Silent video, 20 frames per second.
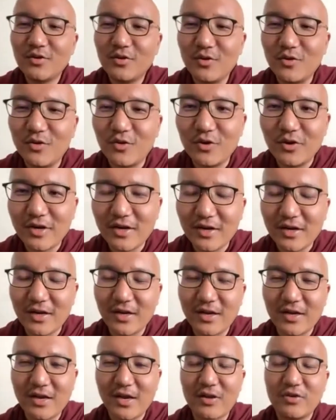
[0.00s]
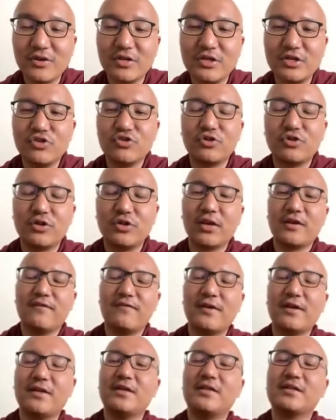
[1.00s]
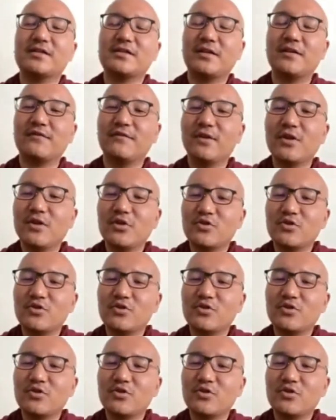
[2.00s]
or an air conditioner and fan and stuff.